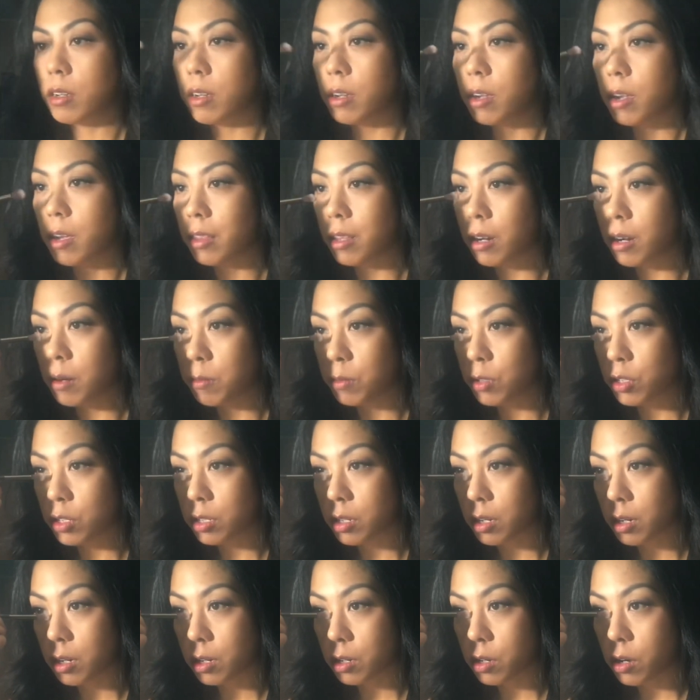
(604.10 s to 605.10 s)
And then I'm just
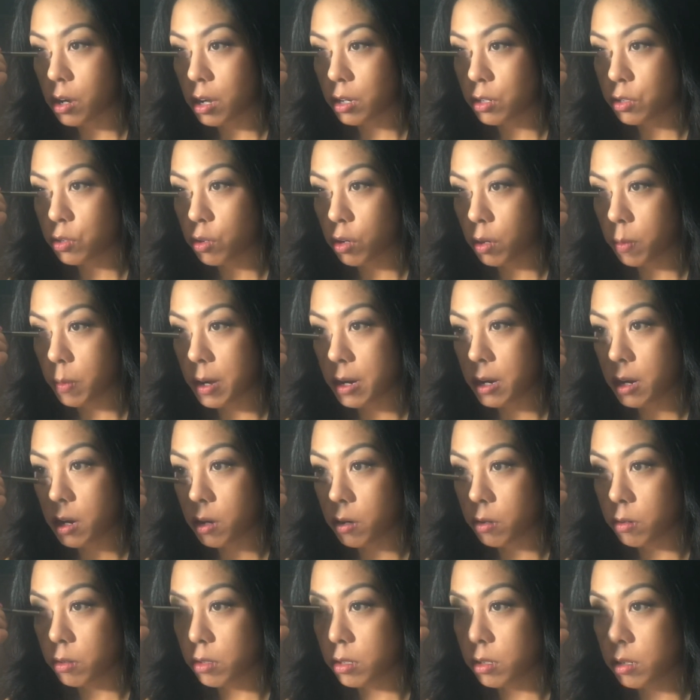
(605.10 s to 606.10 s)
gonna contour my
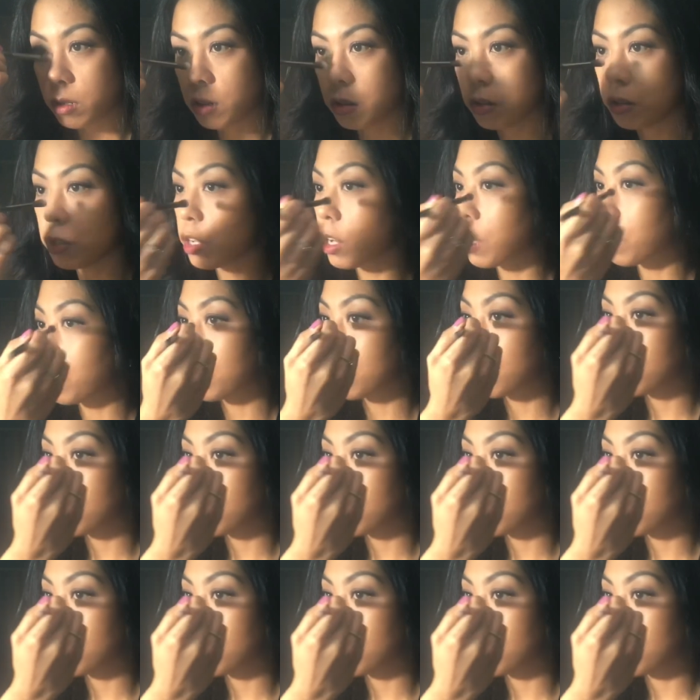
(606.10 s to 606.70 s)
nose. So I'm gonna